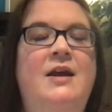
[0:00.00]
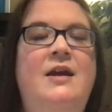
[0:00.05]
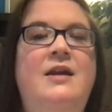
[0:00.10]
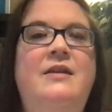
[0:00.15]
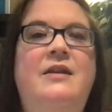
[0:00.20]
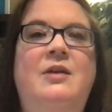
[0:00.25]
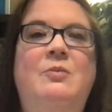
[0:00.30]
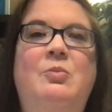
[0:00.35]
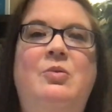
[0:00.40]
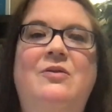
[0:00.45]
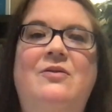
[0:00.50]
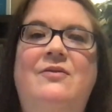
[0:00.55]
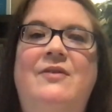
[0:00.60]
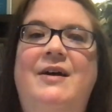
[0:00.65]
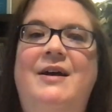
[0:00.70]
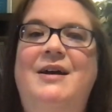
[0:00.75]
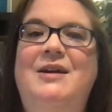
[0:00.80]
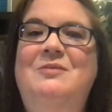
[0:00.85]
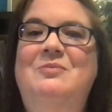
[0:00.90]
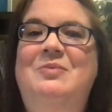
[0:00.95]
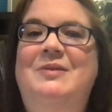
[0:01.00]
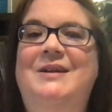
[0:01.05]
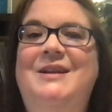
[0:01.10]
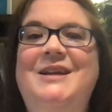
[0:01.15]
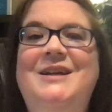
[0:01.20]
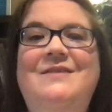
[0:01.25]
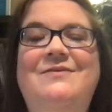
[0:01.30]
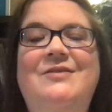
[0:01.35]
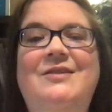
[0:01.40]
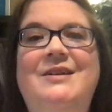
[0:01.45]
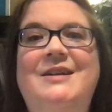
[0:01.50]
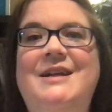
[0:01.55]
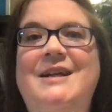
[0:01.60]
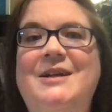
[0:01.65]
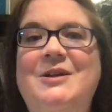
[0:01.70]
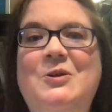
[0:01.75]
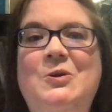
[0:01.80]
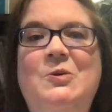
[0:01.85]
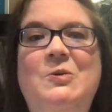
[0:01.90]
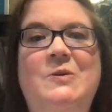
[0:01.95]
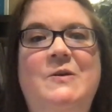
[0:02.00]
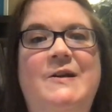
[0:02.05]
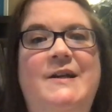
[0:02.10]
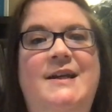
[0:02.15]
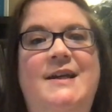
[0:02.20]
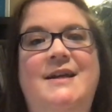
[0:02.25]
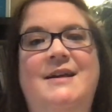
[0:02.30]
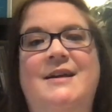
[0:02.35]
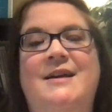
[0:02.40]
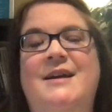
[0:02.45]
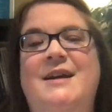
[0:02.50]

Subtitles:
They provide playful inquiry.